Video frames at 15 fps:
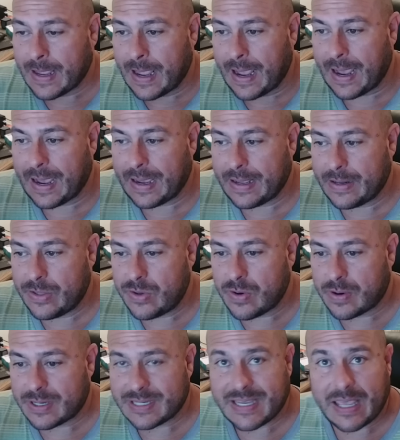and
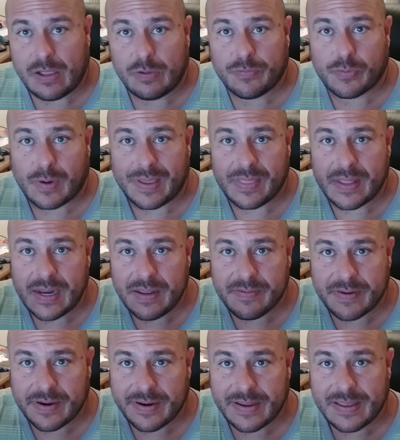you're scheduled for a
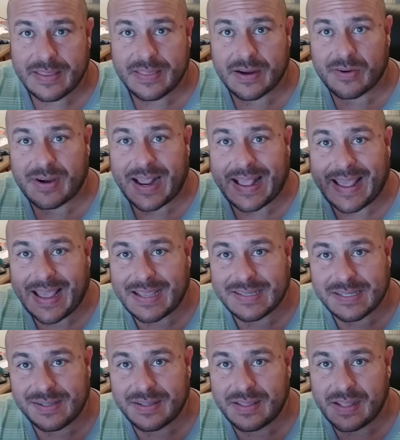delivery, they're going to
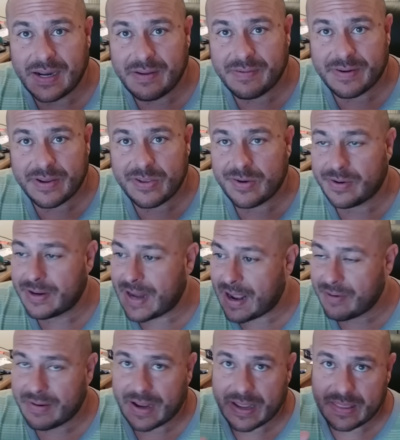cancel the delivery. You're not
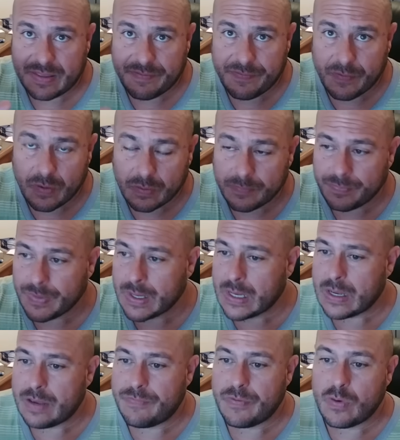going to get the phone.
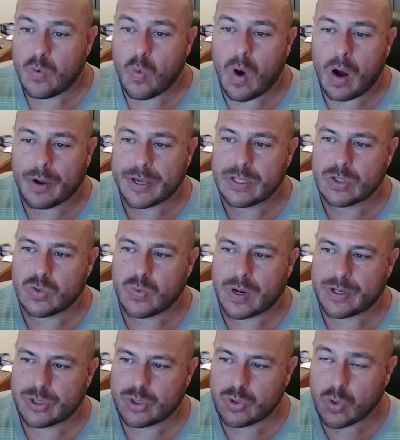If you walk into
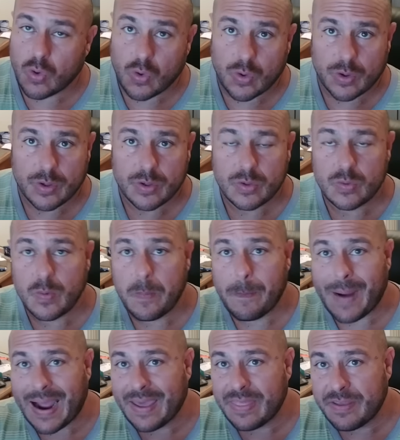a store to
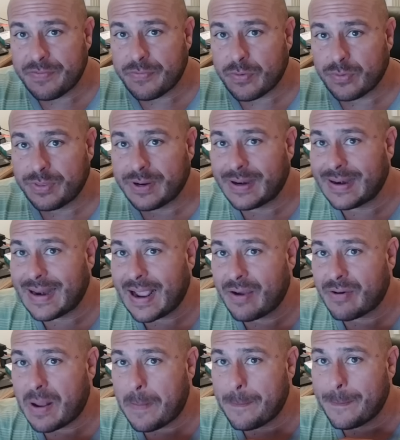buy the phone, they're not
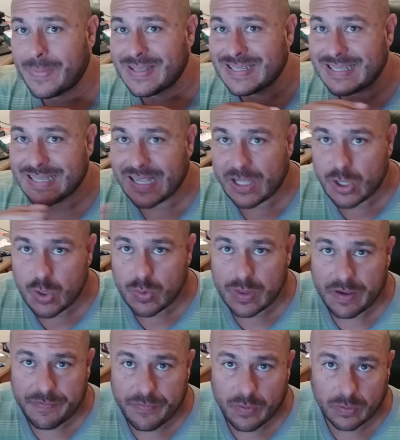going to sell you
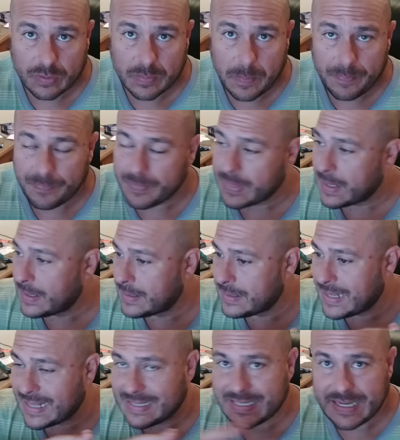the phone.
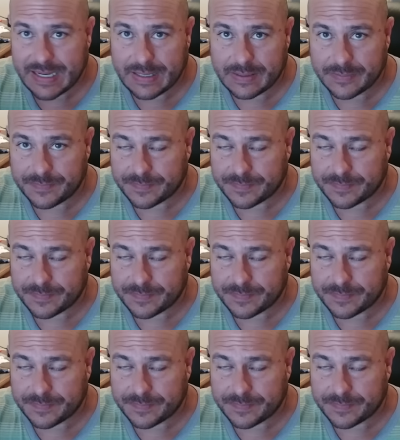That's it.